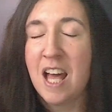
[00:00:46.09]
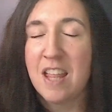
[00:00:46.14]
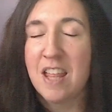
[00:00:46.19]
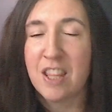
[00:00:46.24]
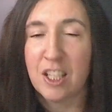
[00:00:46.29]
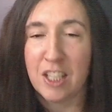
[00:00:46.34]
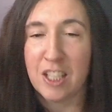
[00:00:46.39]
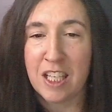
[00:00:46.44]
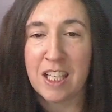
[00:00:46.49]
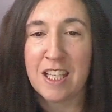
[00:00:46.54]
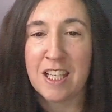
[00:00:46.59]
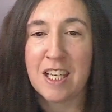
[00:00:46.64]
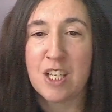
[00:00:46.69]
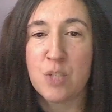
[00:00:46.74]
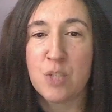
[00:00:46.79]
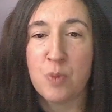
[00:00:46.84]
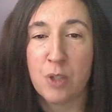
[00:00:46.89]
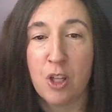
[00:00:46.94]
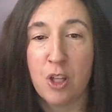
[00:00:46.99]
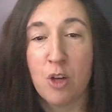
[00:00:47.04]
The link
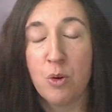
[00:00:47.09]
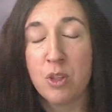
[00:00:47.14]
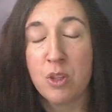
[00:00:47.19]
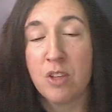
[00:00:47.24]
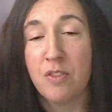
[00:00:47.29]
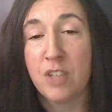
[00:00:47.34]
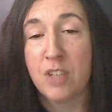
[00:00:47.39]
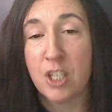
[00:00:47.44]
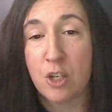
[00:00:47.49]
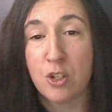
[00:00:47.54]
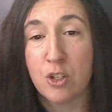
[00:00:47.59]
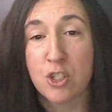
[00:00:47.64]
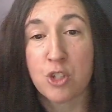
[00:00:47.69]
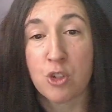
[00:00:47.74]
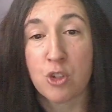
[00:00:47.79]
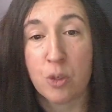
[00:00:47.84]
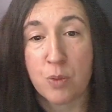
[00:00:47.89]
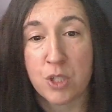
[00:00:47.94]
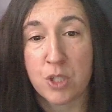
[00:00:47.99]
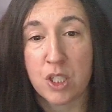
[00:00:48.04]
is below in the video
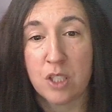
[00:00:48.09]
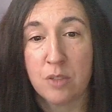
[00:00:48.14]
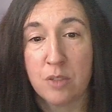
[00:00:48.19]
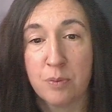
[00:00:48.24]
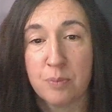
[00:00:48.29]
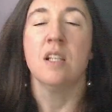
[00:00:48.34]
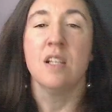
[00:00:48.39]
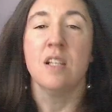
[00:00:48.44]
description.